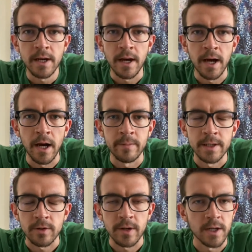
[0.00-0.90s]

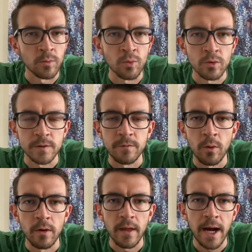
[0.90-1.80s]
and creating rules
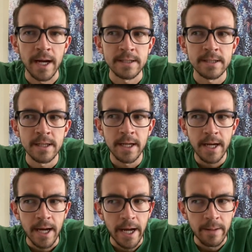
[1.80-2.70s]
for that.
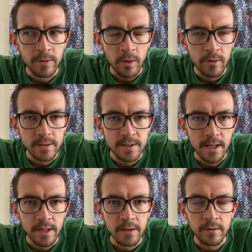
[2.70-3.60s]
And you always
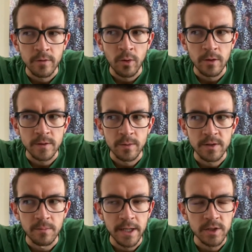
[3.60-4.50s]
then, of course, want
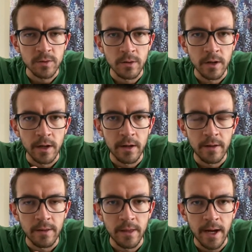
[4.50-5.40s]
to make sure
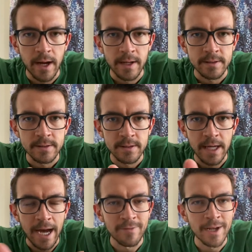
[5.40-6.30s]
that you
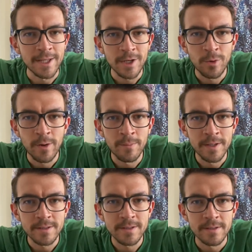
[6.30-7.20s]
have any
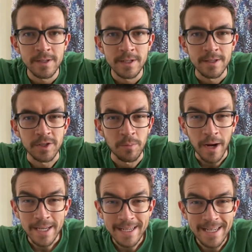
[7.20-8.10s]
equipment that you
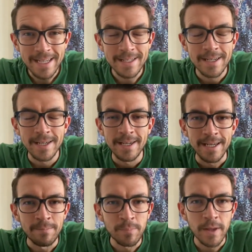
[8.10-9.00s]
might need
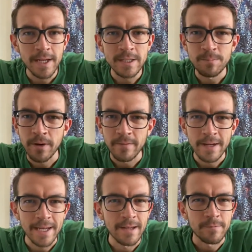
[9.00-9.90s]
in place, but
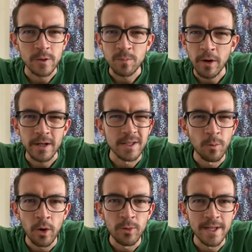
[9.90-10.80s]
again, for Spark, you
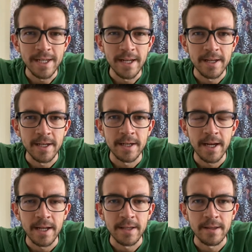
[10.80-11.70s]
won't need
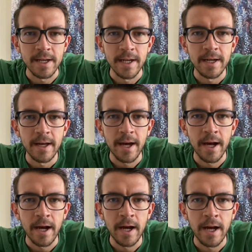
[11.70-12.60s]
anything
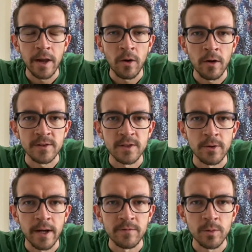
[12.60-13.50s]
at all, so you
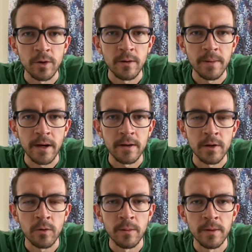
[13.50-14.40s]
don't have to worry about
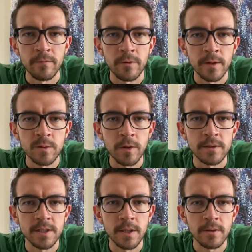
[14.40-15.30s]
equipment for this
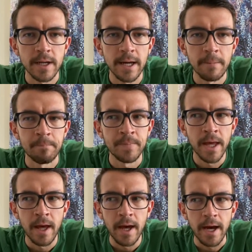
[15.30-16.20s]
particular game.
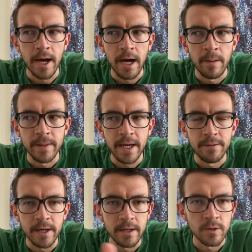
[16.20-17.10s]
And
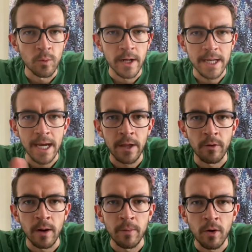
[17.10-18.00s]
then you want to
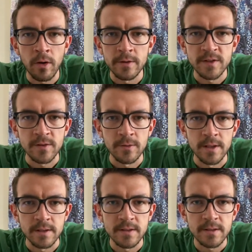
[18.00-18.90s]
gather up all the
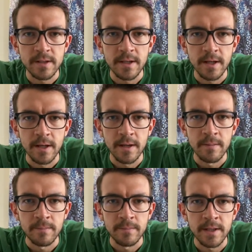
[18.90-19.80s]
students
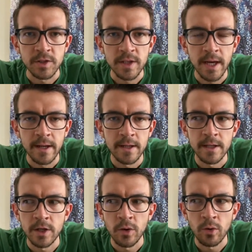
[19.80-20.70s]
that you can
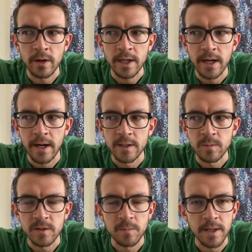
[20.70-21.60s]
in an organized
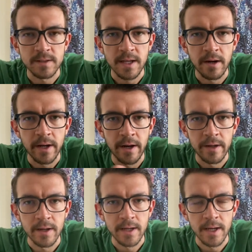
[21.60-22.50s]
but spaced out
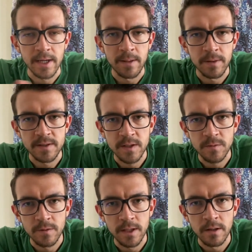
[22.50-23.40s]
area, again, keeping 6
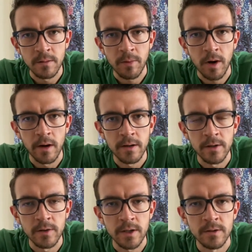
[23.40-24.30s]
feet apart.
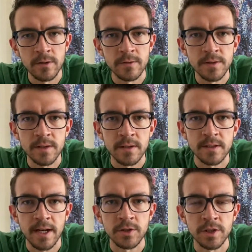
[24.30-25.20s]
And you can use
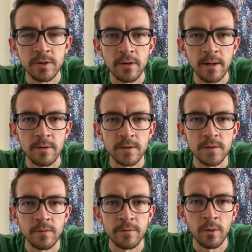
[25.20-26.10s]
attention grabbers
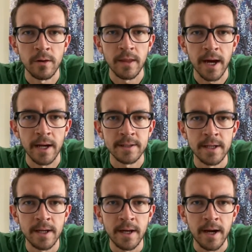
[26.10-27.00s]
for that,
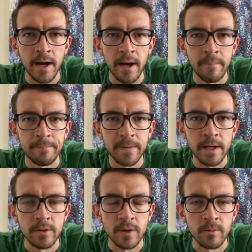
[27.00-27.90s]

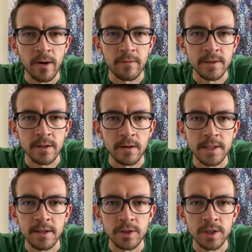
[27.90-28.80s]
and you can reference our
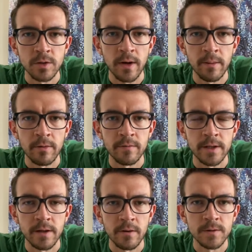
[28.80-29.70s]
attention grabber
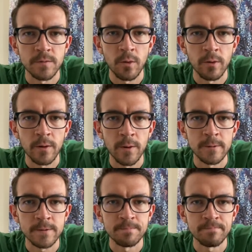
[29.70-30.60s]
videos for
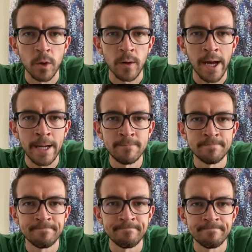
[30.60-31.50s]
those, okay?
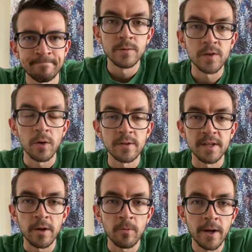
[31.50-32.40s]
So
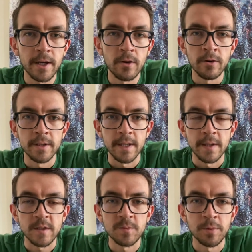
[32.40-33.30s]
to get ready on the
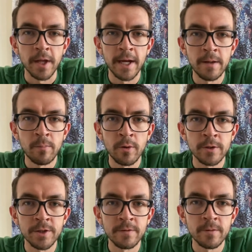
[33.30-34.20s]
explain
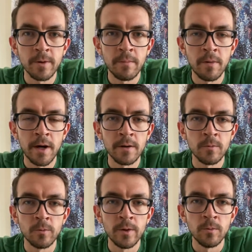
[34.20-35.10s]
portion of the REP
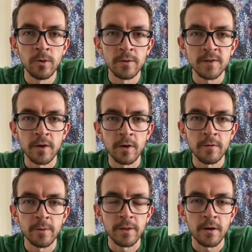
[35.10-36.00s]
model, we will start
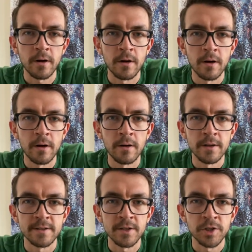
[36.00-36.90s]
off with our
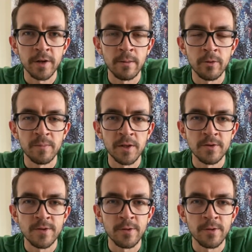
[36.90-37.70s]
attention grabber we've been using